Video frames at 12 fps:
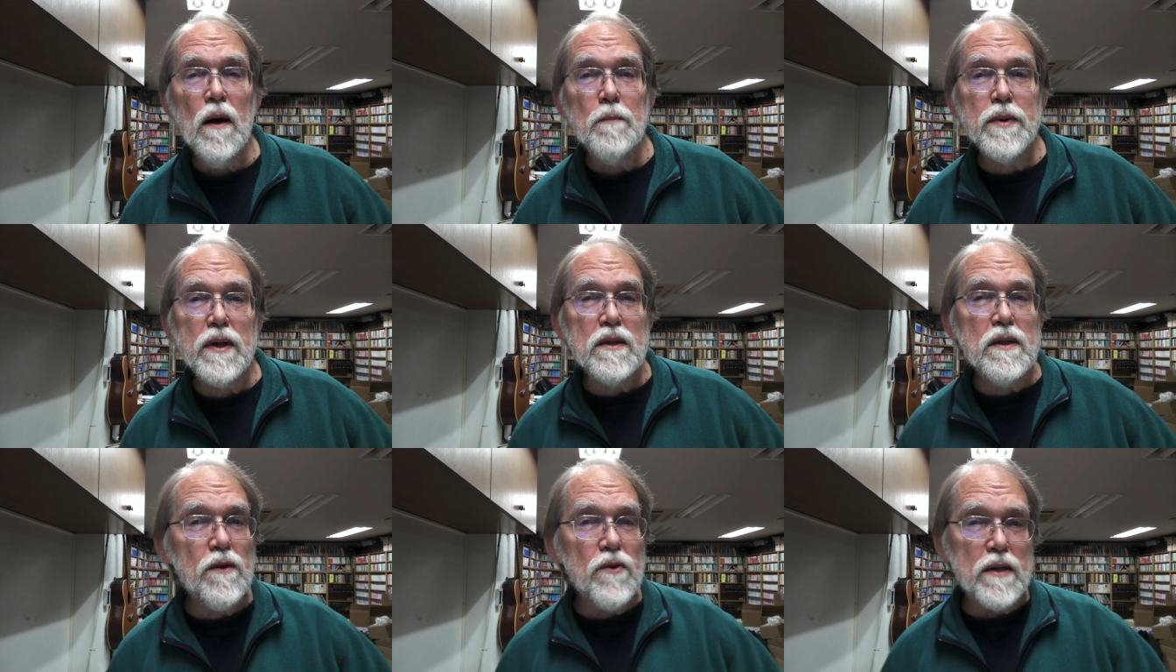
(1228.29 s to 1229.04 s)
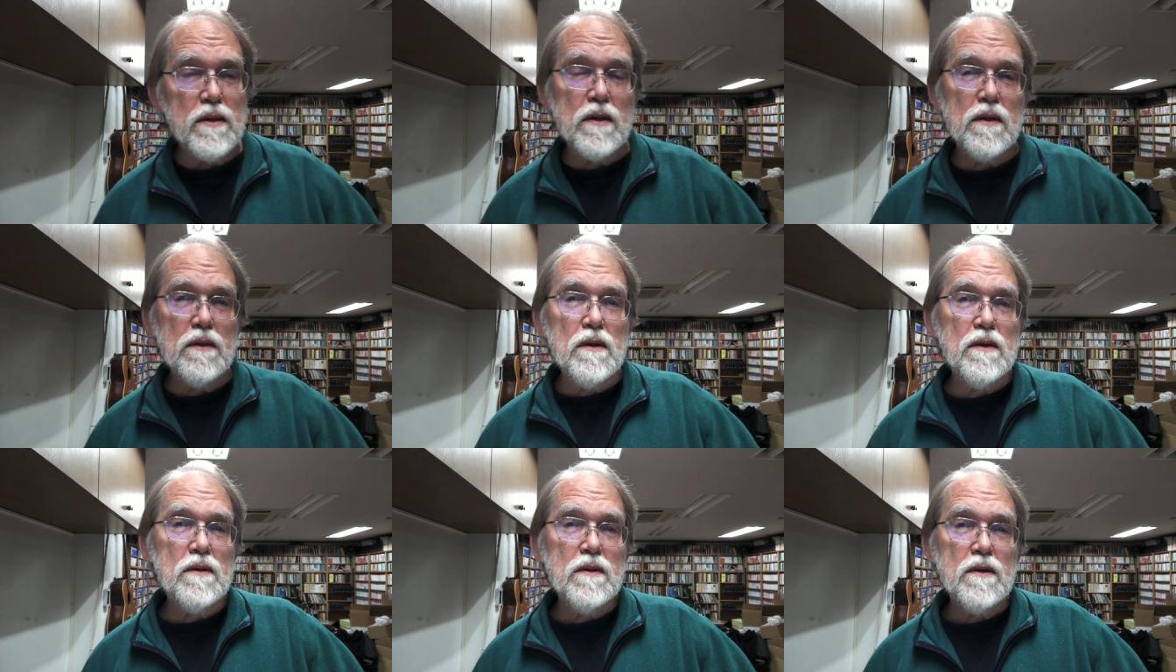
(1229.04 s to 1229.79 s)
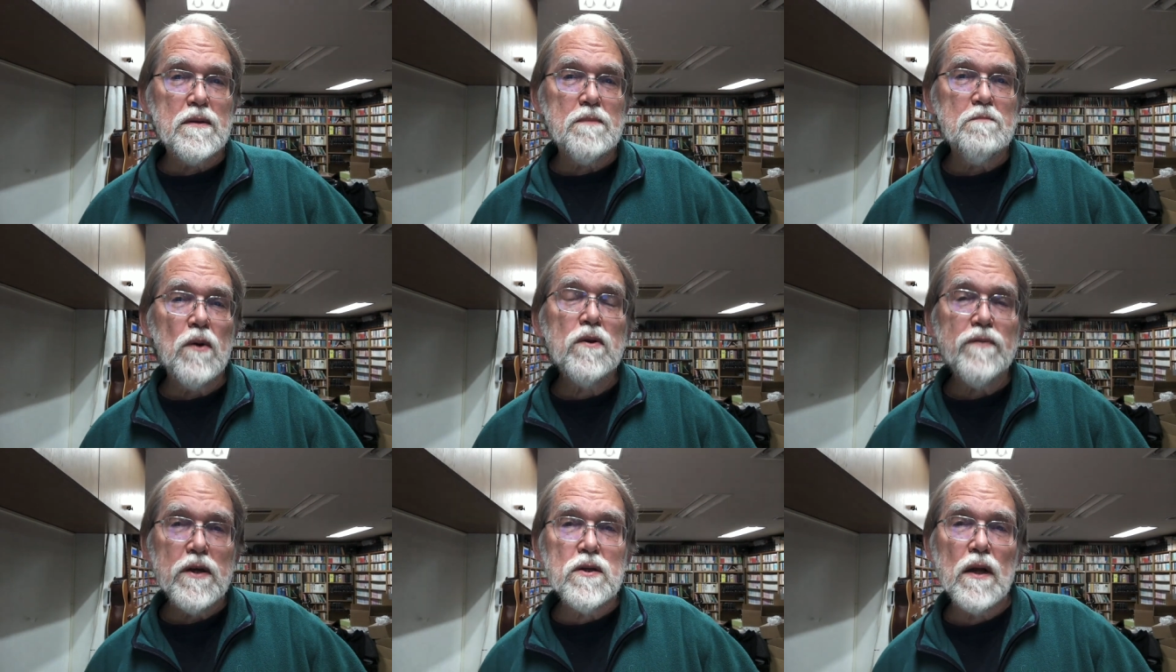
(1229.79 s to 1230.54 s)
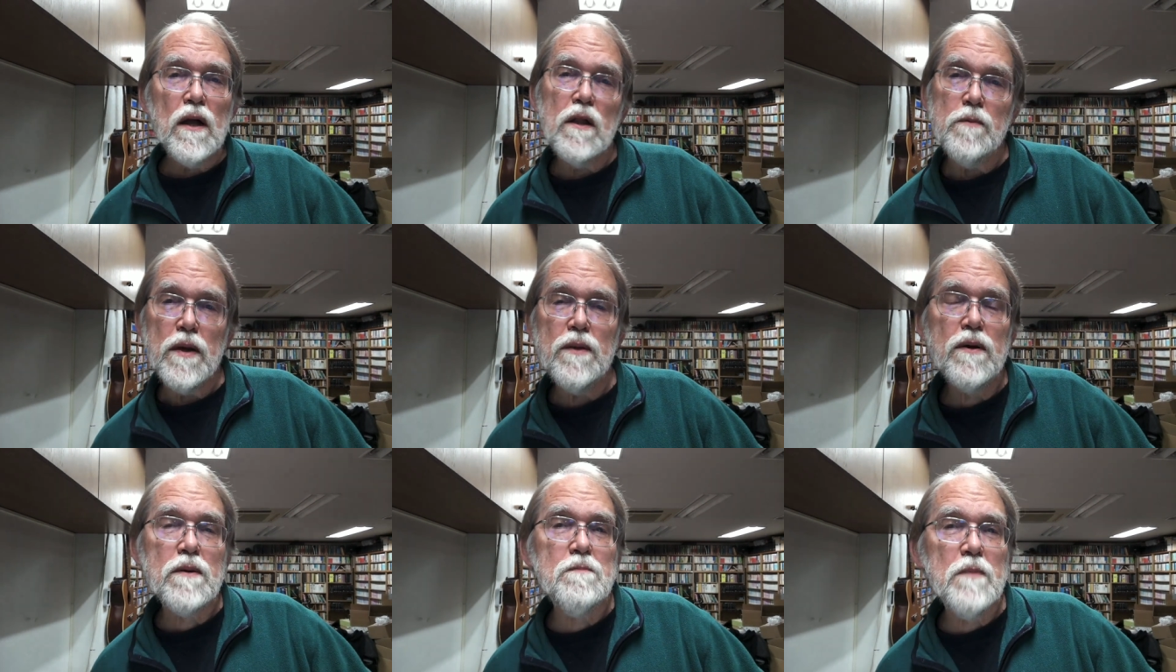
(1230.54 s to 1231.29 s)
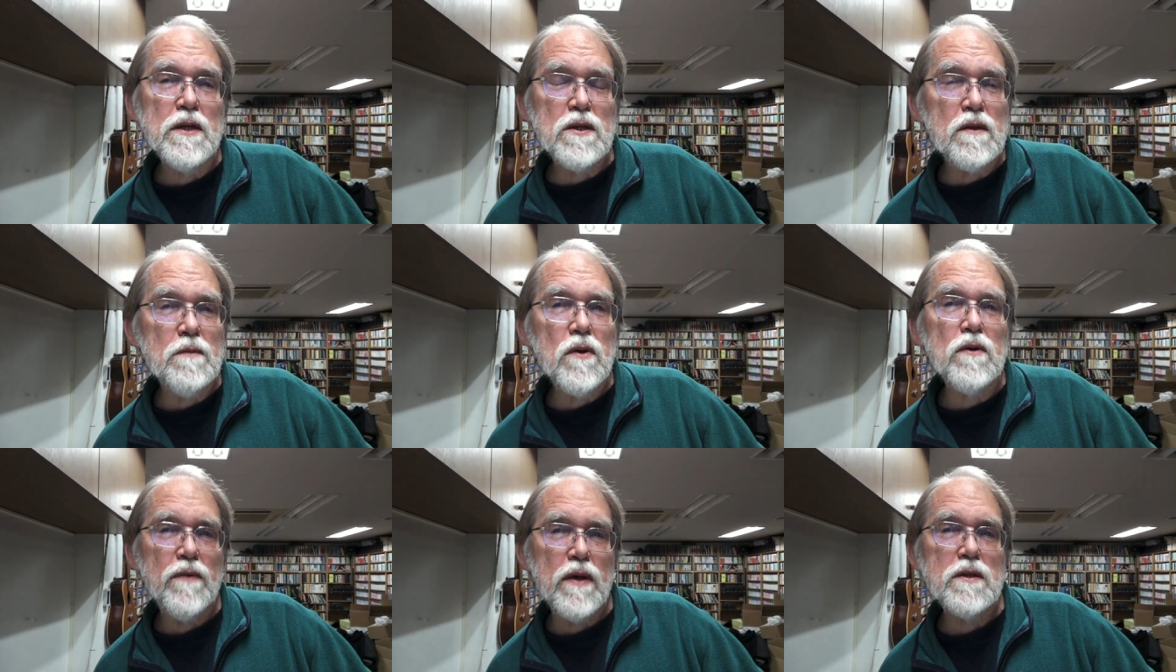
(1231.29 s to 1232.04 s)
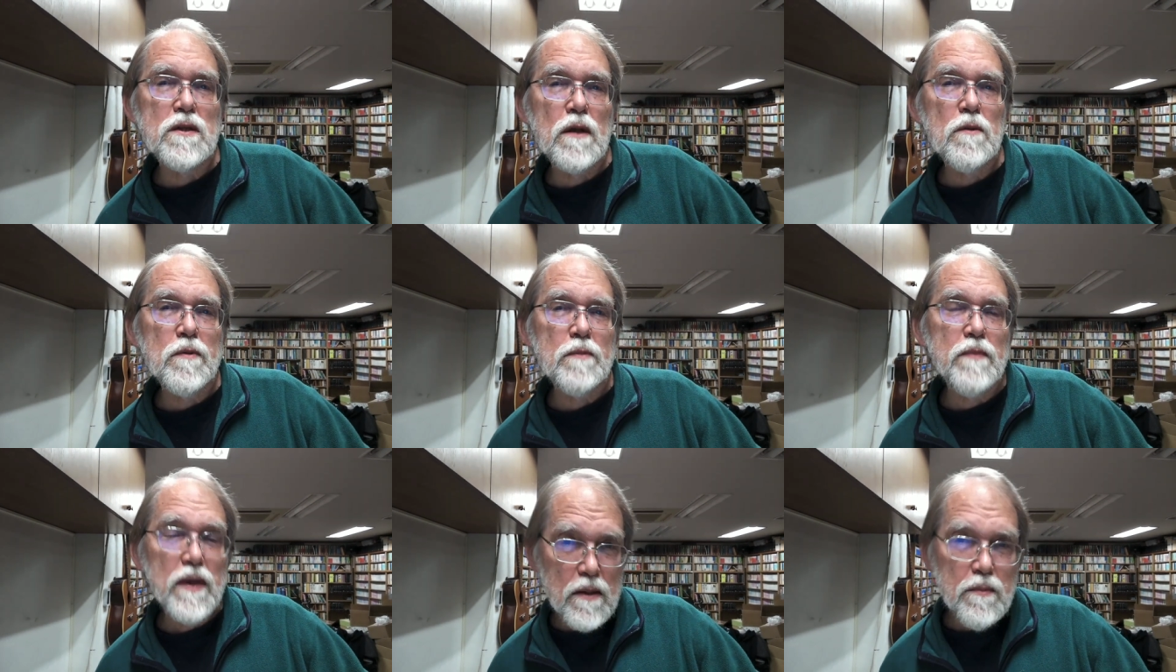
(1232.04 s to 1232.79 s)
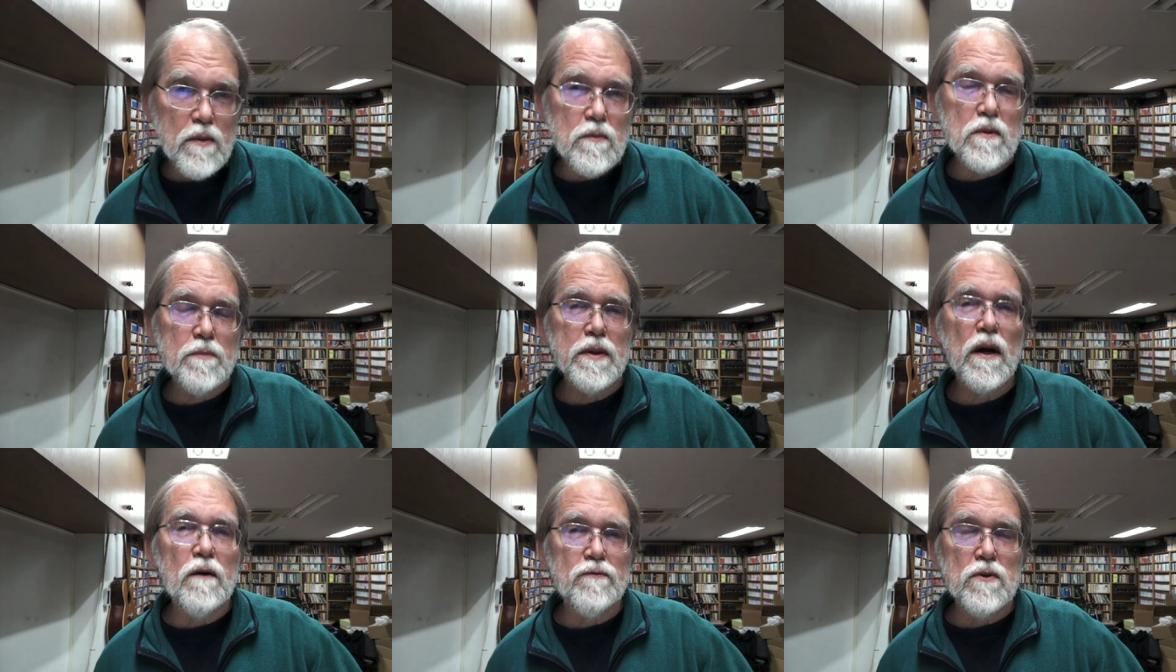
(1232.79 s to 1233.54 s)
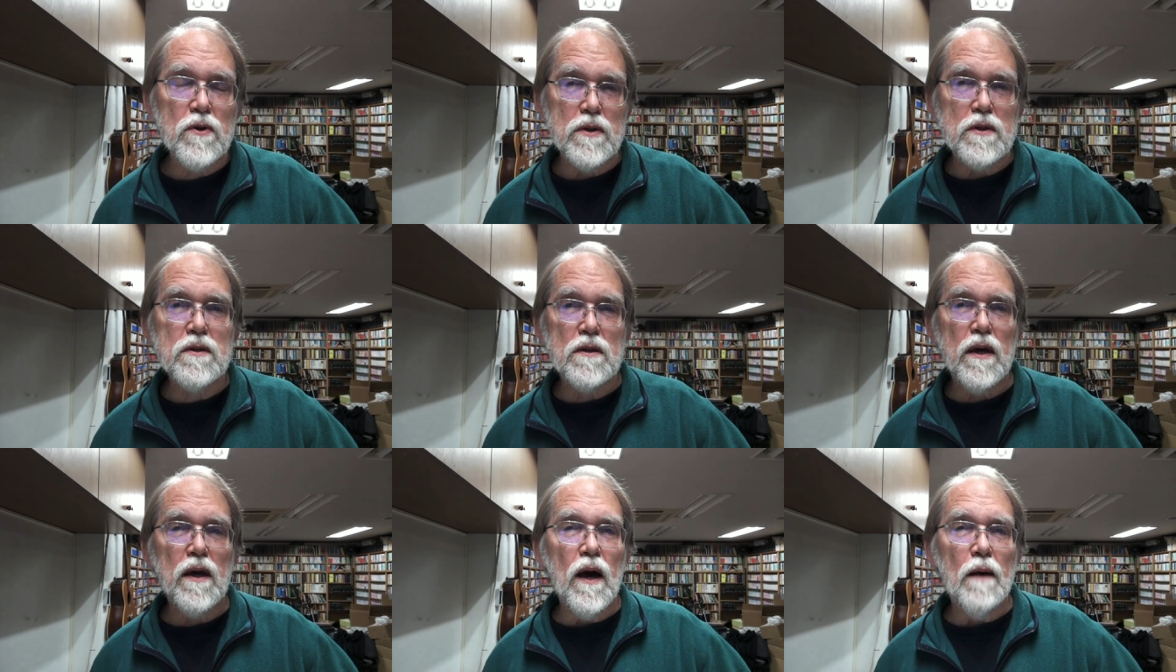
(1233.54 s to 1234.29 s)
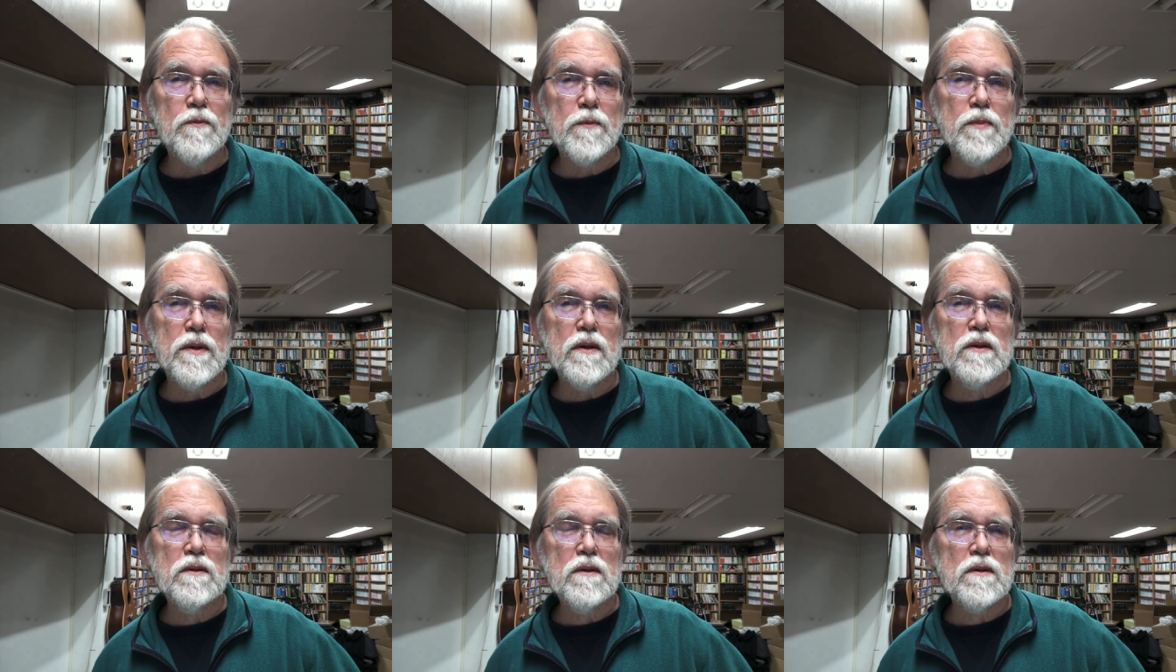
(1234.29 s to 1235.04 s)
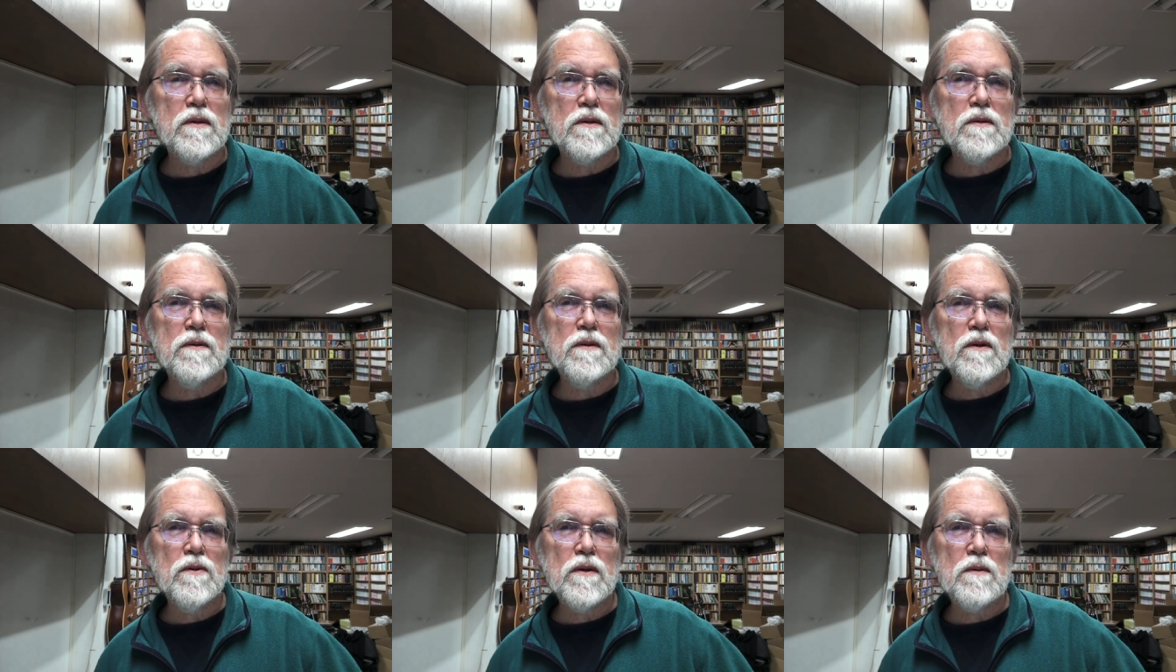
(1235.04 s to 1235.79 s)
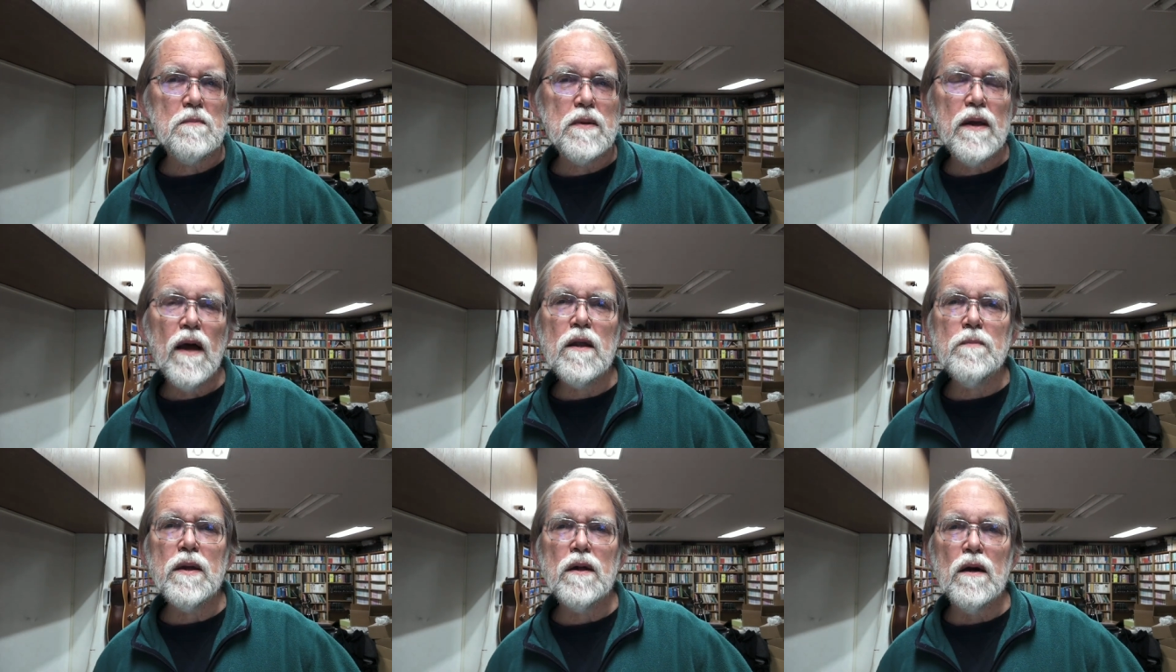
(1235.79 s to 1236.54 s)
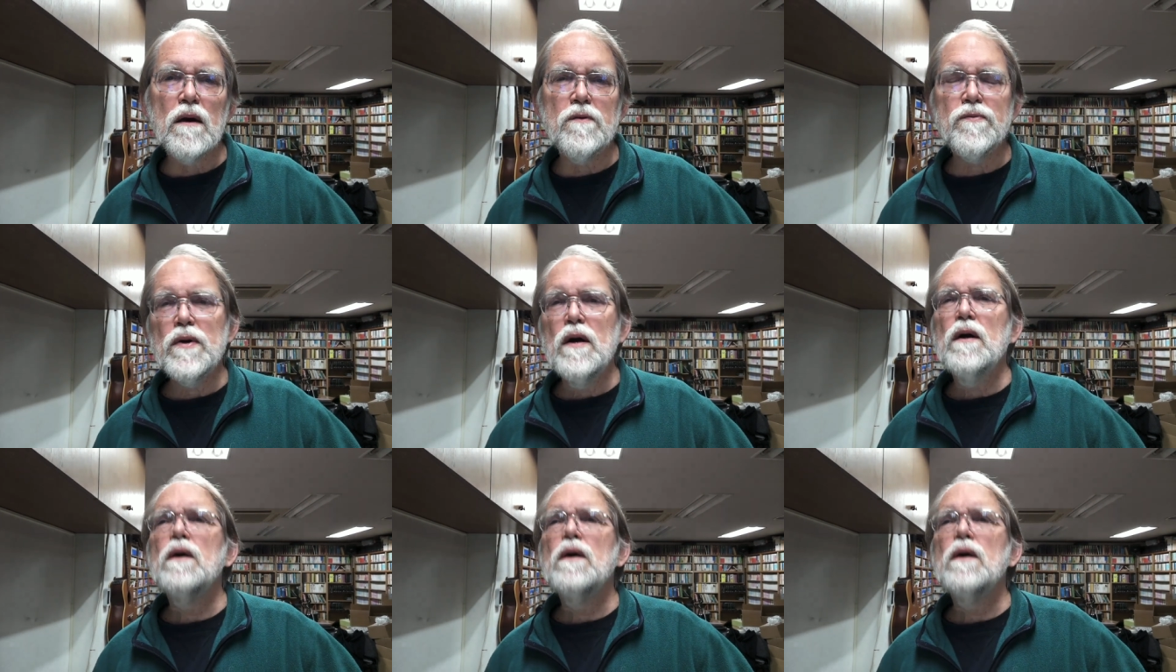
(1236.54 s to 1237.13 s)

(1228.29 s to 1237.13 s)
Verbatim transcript: But on the other hand, the motivational element, much of the motivational element maybe will be offloaded to the apps, but the element of,